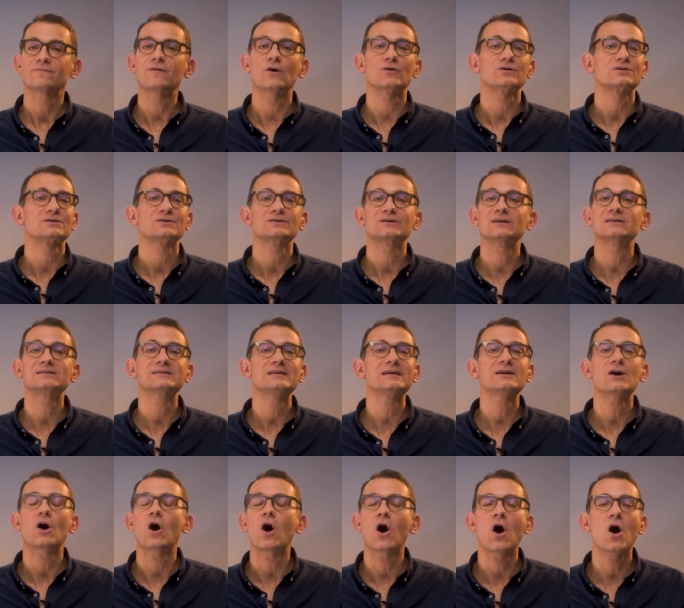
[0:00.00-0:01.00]
Folks, to
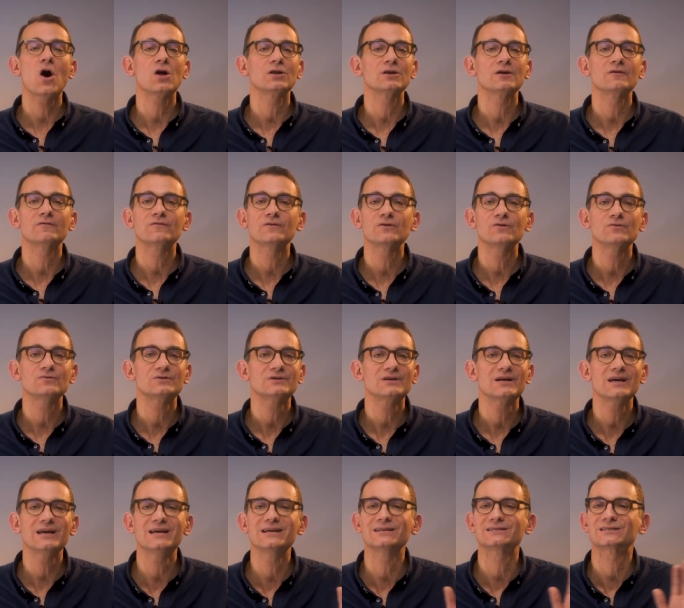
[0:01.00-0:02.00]
see all of
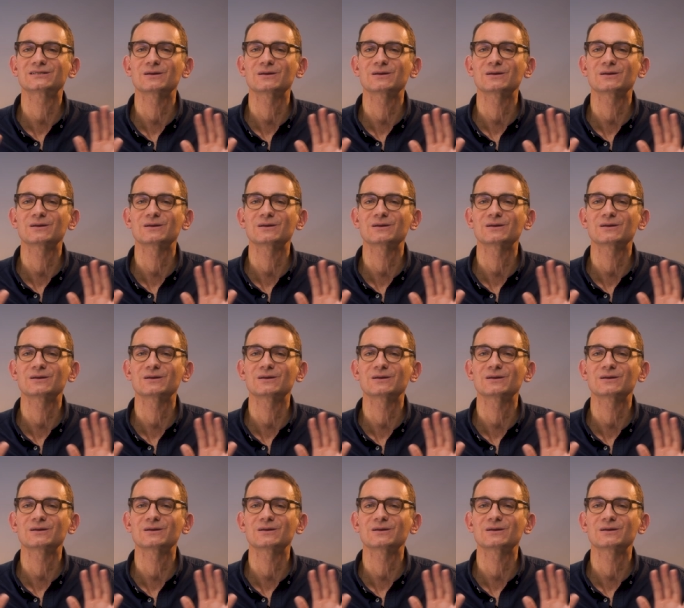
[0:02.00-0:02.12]
UT's